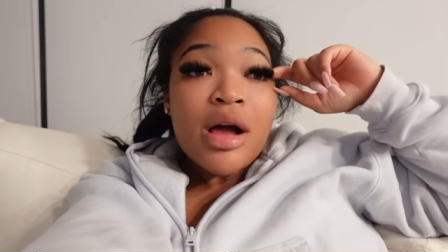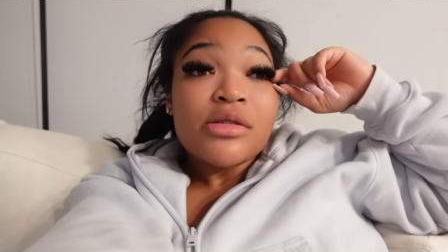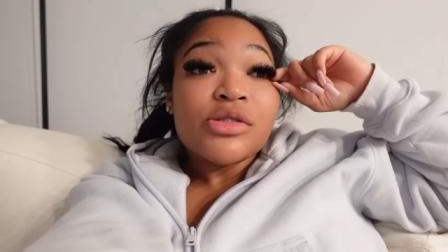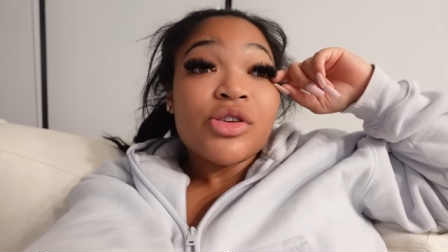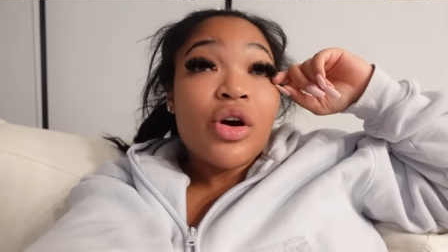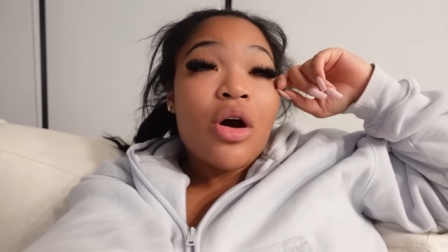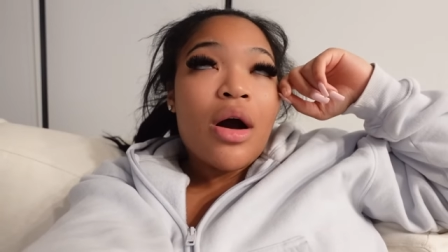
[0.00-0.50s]

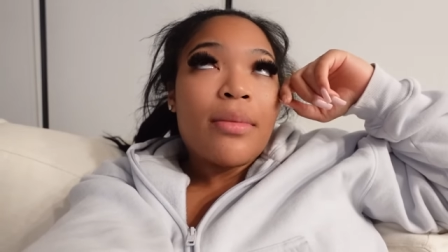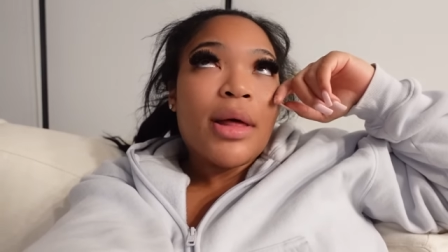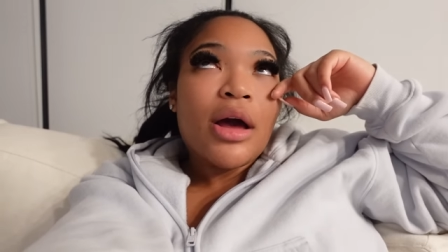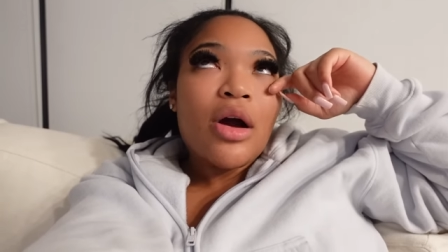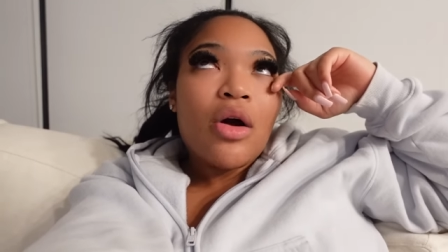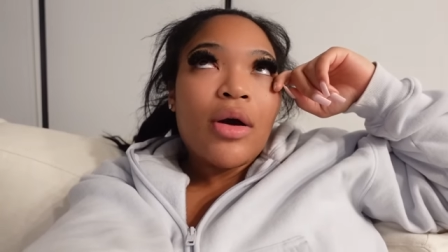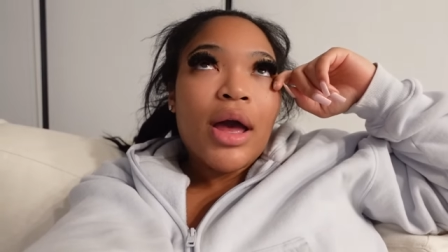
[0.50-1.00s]
So I'm
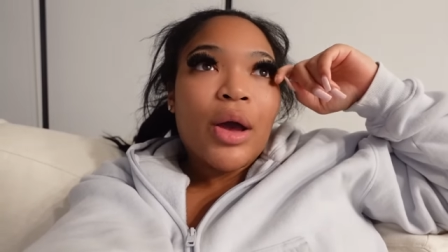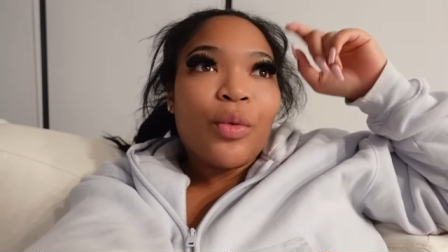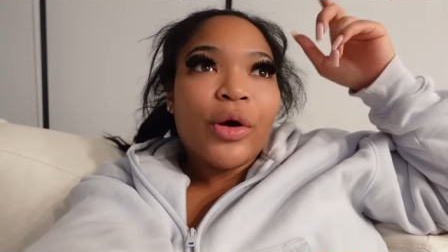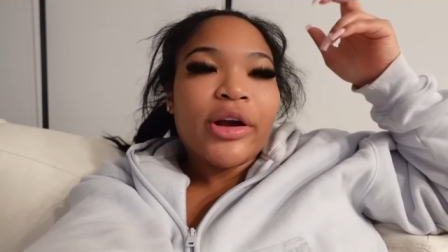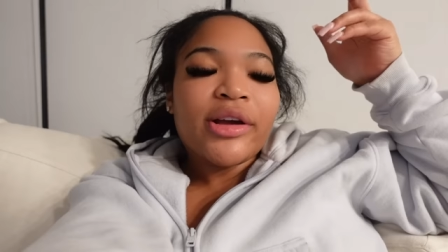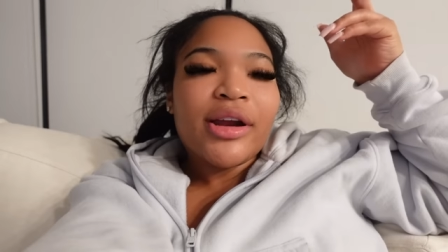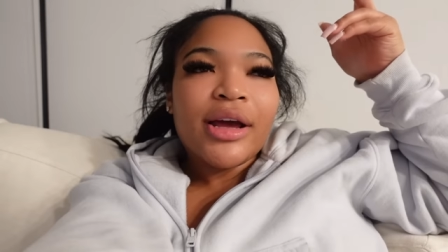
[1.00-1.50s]
like, okay,
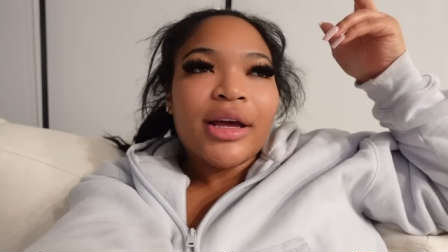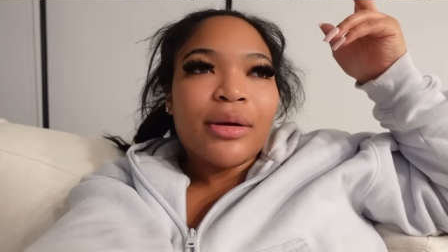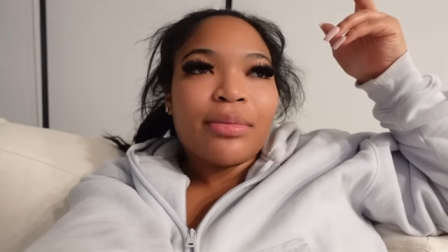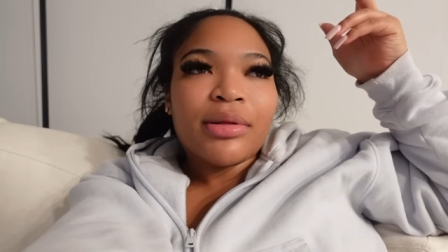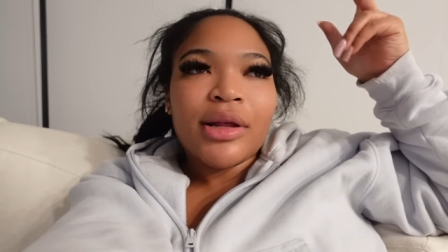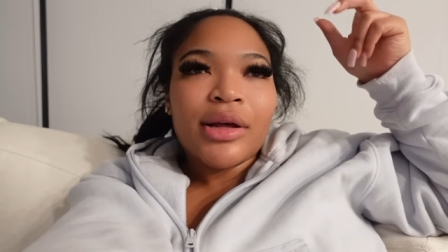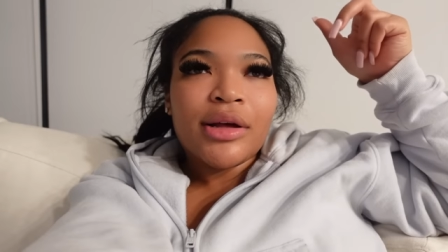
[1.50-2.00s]
where can I get a
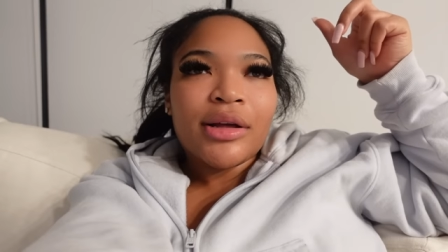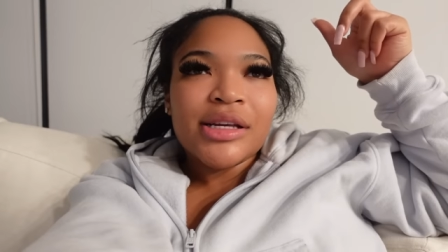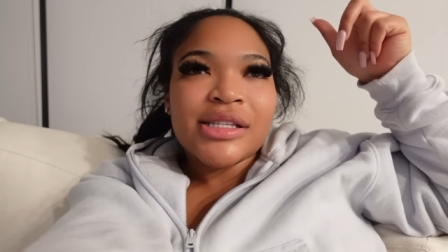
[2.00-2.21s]
plug?